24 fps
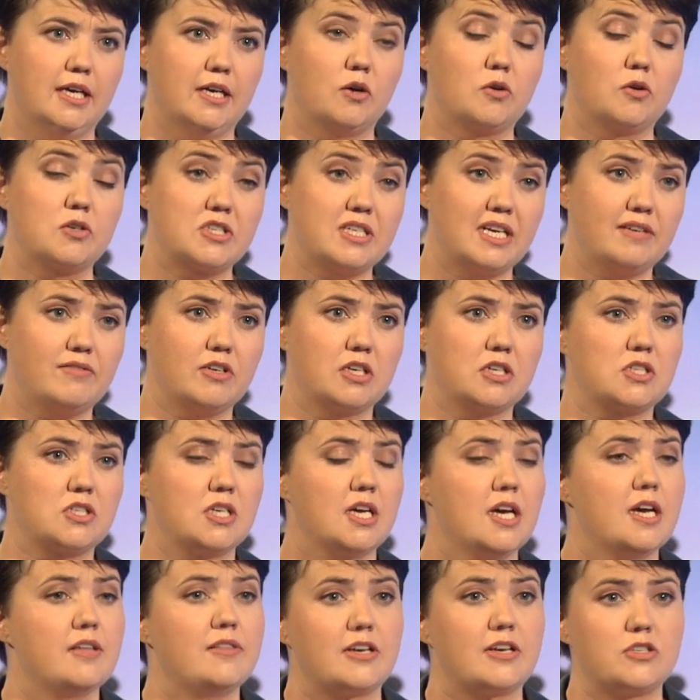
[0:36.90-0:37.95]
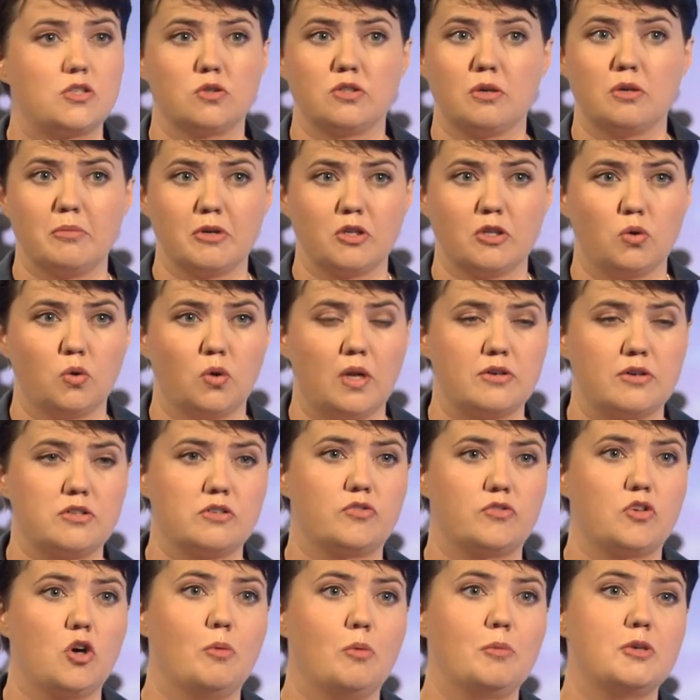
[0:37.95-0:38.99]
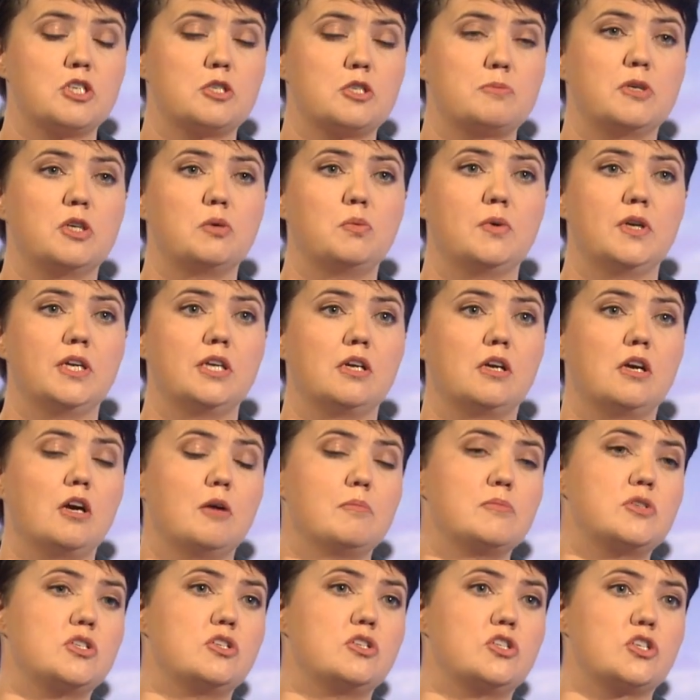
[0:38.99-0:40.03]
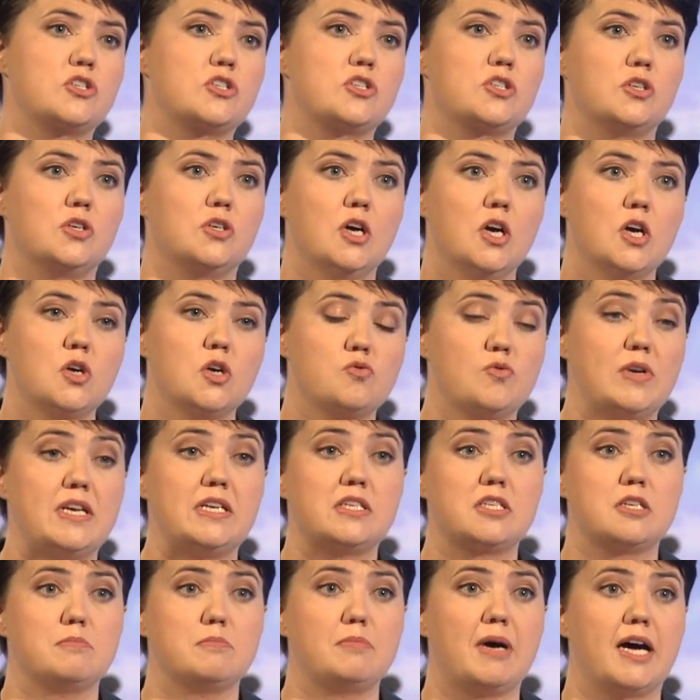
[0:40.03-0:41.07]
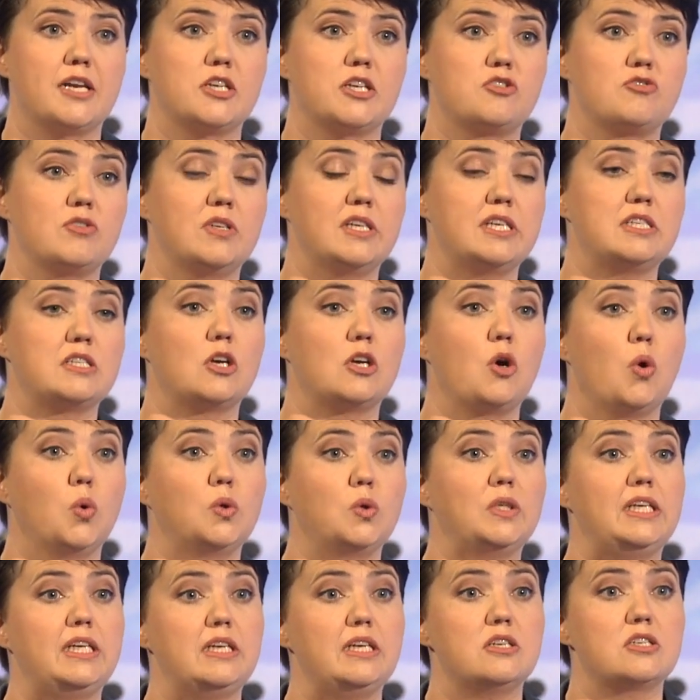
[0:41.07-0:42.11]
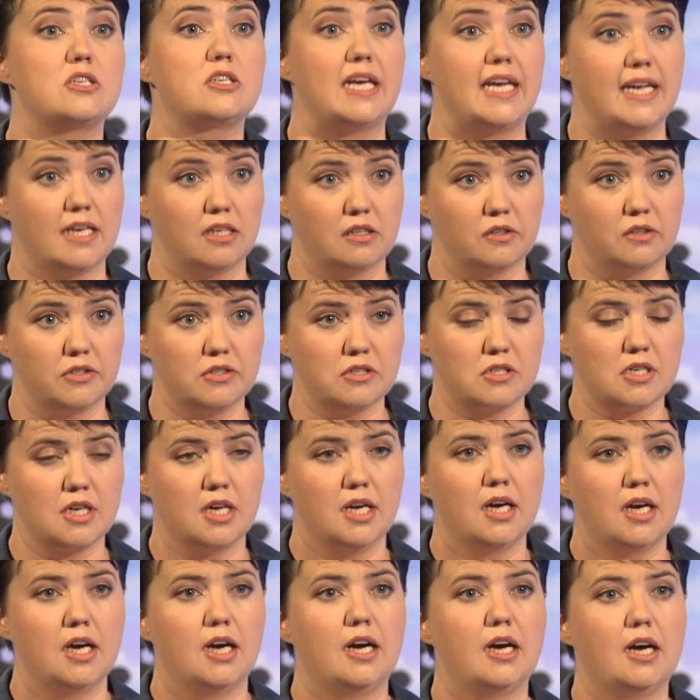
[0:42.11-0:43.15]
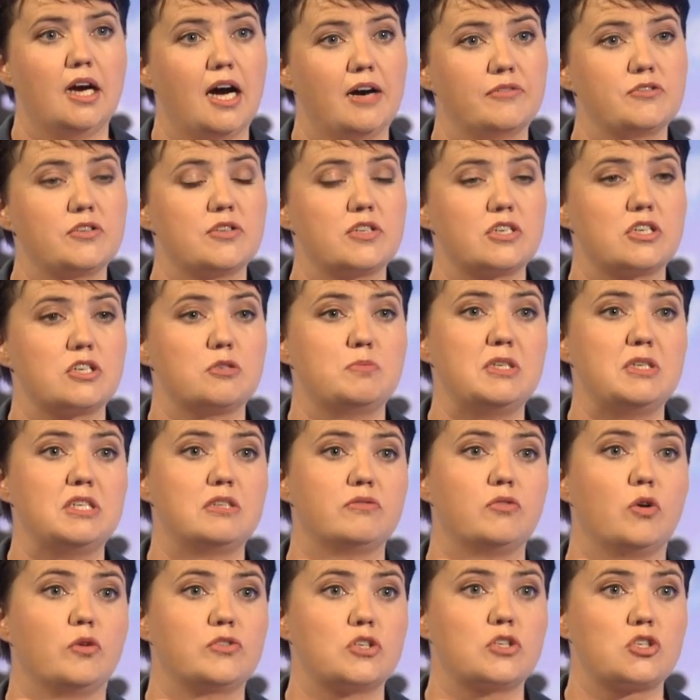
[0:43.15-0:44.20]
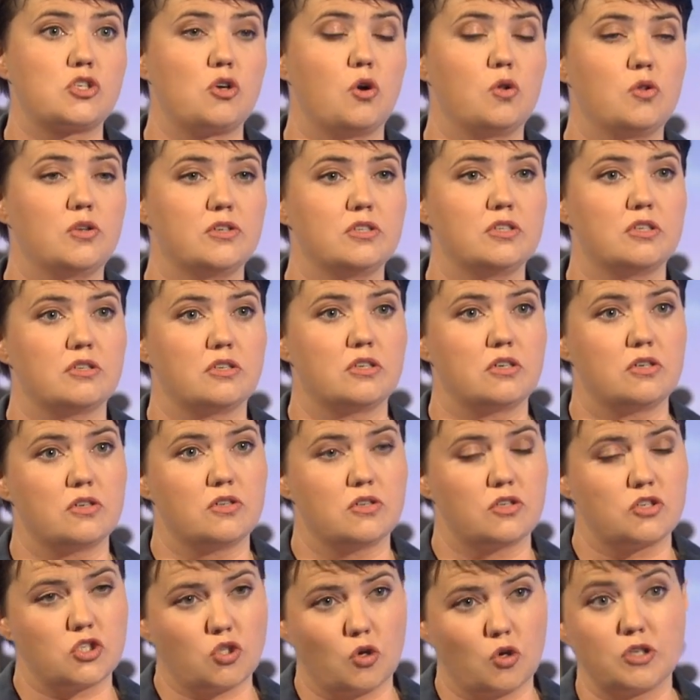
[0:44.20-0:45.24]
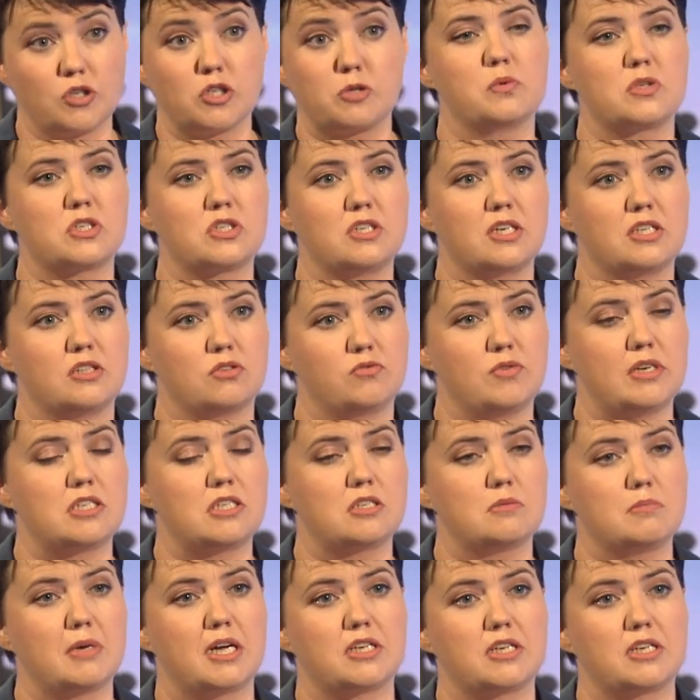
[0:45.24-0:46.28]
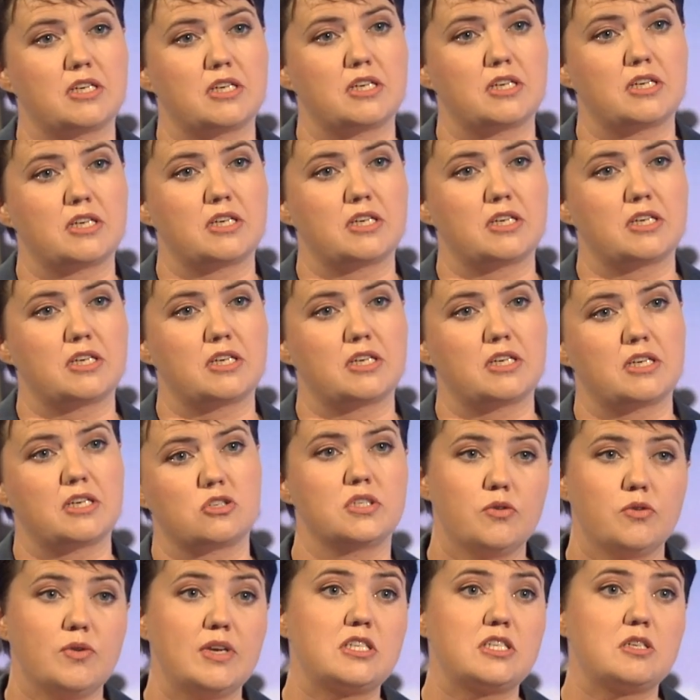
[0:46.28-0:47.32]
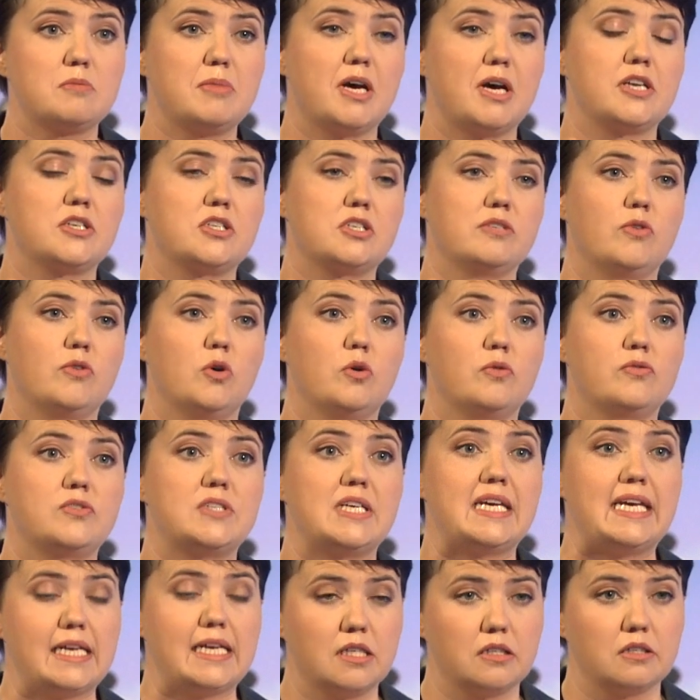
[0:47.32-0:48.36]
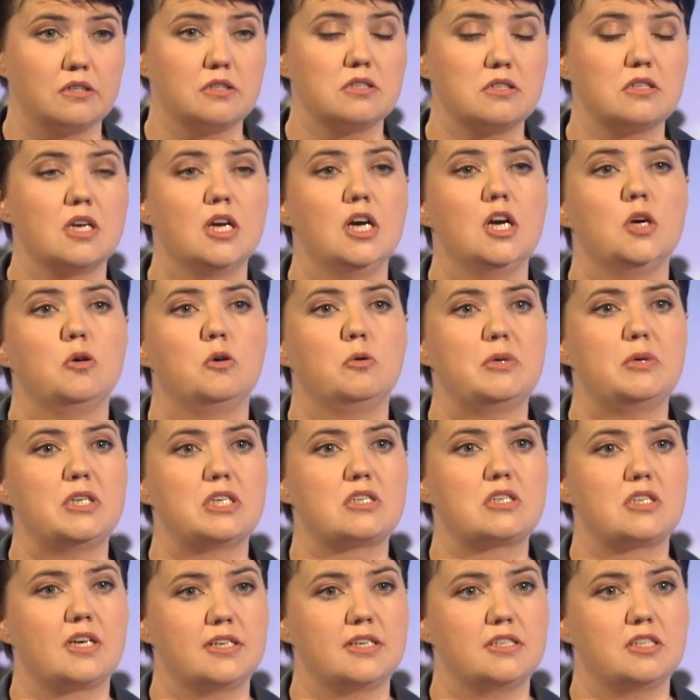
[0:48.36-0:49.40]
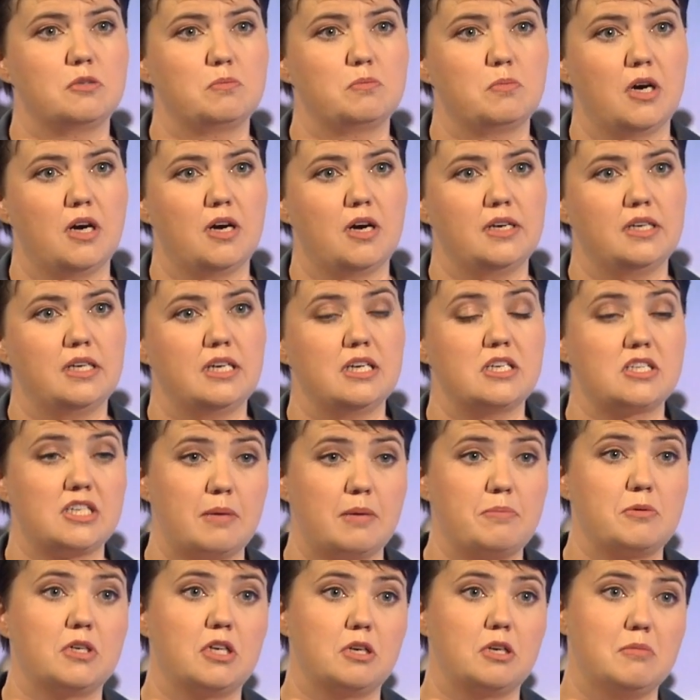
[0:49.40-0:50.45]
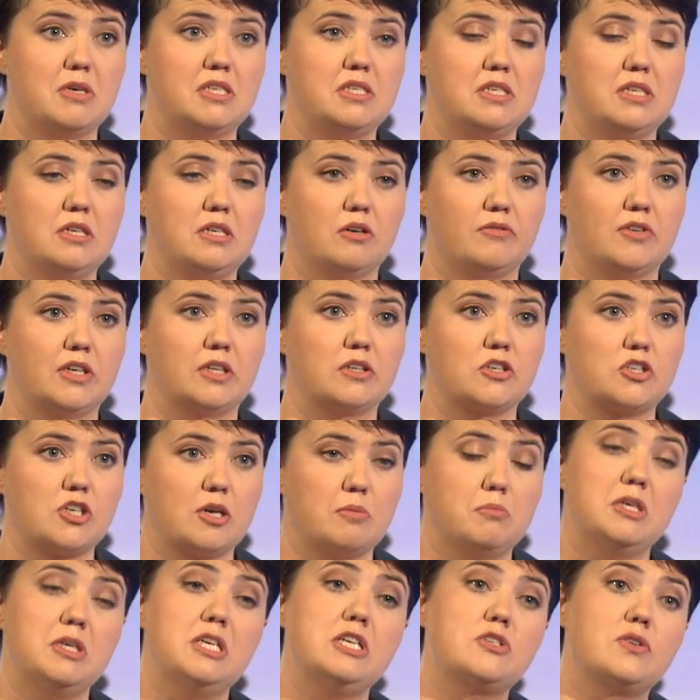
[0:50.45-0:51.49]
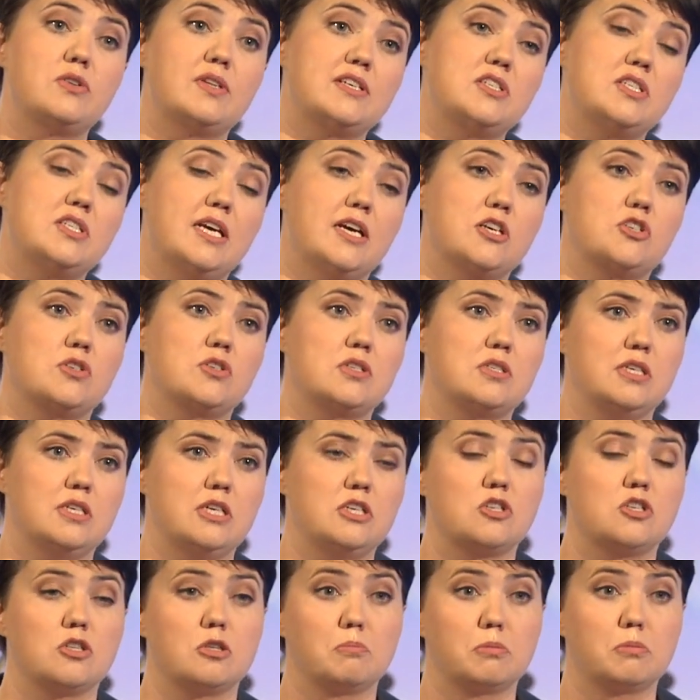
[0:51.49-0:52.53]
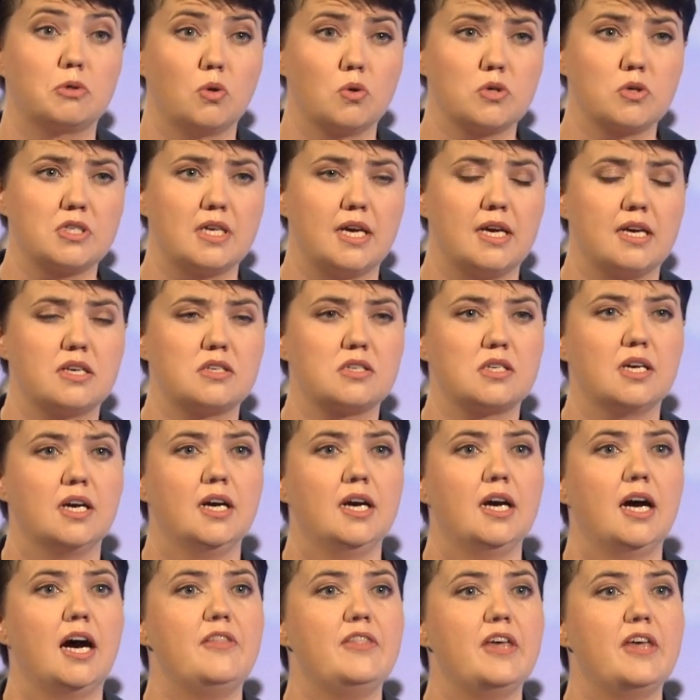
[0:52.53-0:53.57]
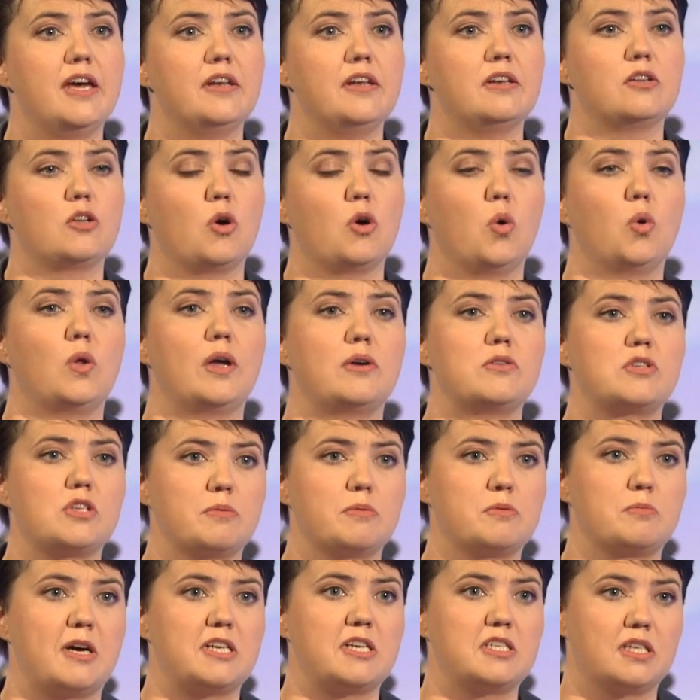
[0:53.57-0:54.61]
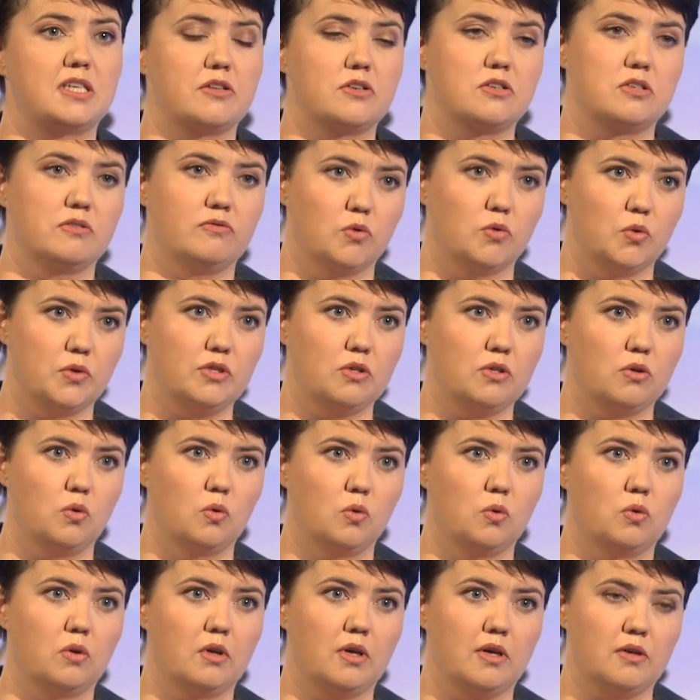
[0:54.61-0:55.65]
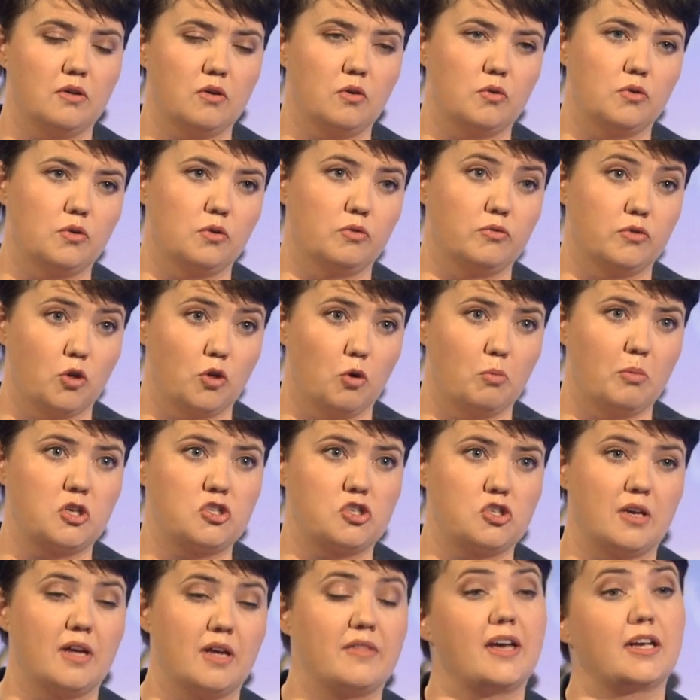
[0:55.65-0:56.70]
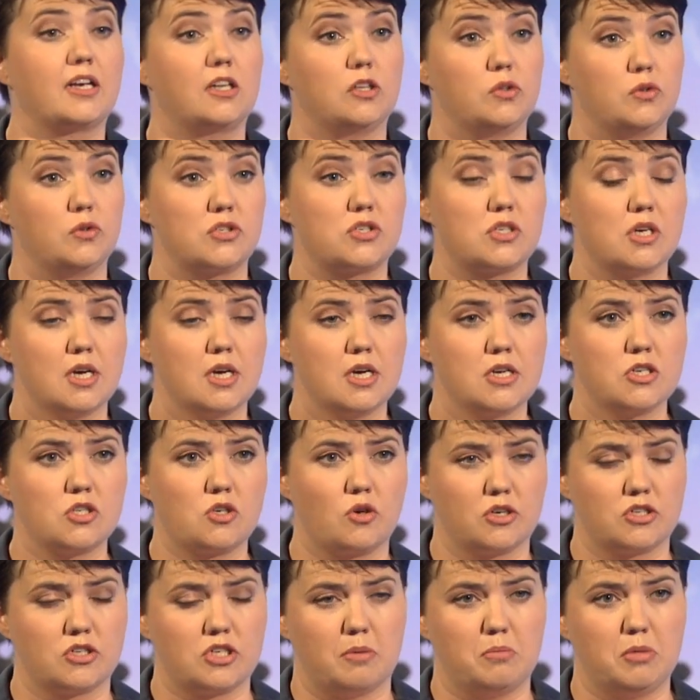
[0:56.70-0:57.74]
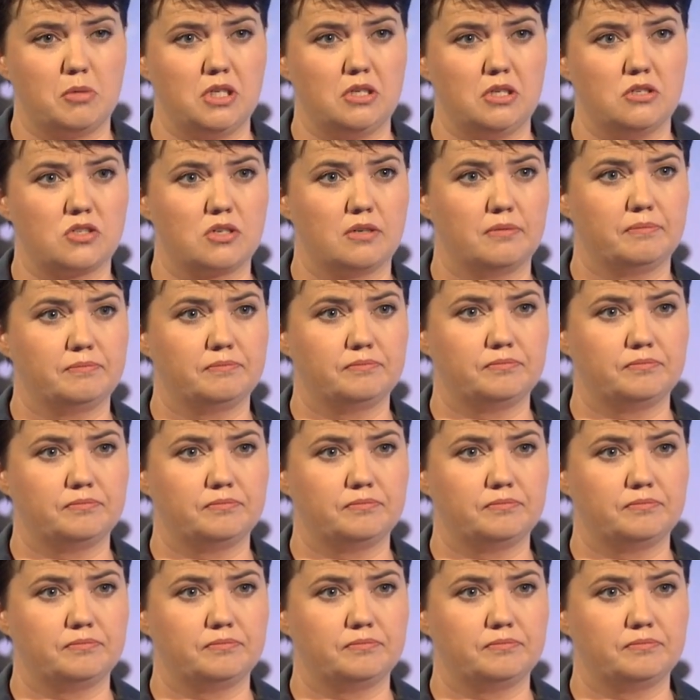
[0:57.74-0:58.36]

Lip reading: on savings. That's all done by the whole House of Commons. But when it comes to just the rates and bans relating only to England, after this has been devolved to Scotland, and the Scottish will decide the rates and bans in Scotland, the rates and bans devolved to England will be decided by a separate committee of English MPs. So that's the extra stage in the process, and then the whole House comes back together to vote in the whole on the overall budget, and that includes Scottish MPs.